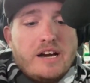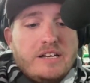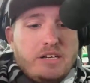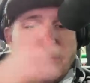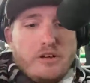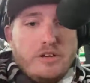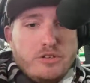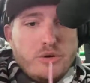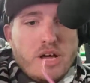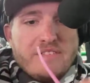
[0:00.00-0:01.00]
And,
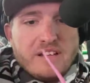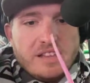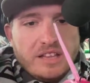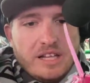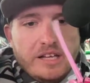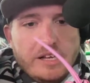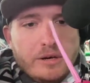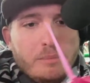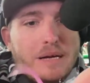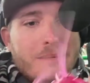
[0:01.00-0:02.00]
you do have a
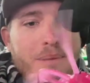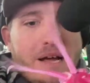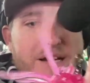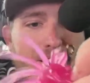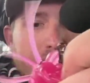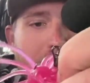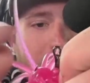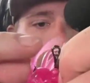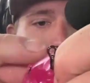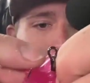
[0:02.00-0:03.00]
little bit of bite on that
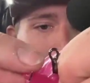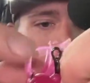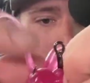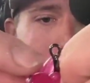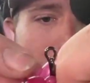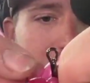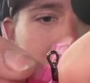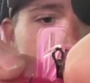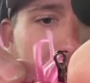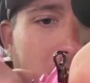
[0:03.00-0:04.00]
hook. So, if one bites
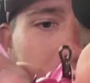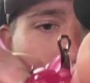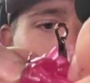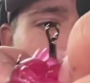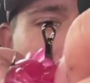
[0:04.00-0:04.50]
it there, you can